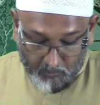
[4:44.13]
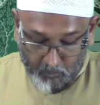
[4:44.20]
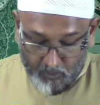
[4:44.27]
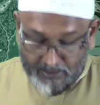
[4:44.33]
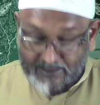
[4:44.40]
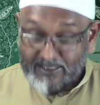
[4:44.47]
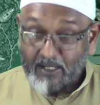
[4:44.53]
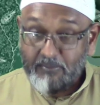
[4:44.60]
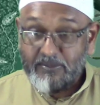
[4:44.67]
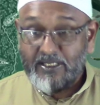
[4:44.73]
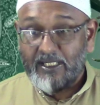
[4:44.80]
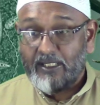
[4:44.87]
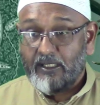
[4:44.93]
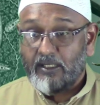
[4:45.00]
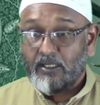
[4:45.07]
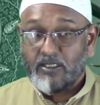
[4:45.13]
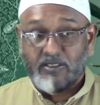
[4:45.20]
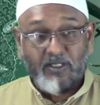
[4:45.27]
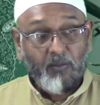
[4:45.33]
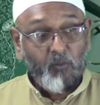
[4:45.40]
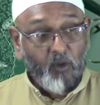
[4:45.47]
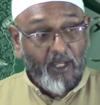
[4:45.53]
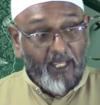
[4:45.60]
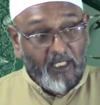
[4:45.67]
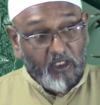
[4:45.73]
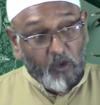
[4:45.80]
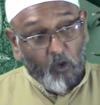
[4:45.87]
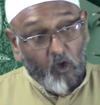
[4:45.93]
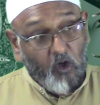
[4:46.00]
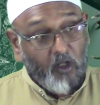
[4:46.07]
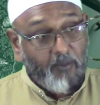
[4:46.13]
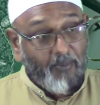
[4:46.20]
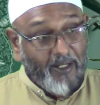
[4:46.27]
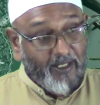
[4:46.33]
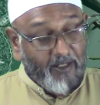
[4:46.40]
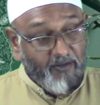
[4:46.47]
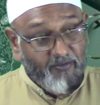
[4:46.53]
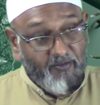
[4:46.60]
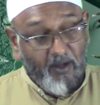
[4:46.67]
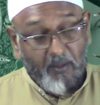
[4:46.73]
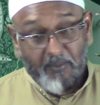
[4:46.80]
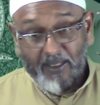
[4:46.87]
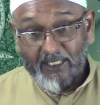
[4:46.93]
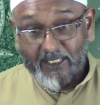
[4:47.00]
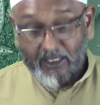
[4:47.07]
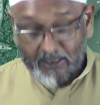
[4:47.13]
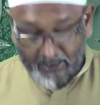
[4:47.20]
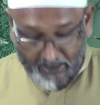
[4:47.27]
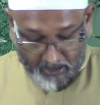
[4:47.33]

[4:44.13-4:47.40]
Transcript: were tempted, some were ignored by their family and their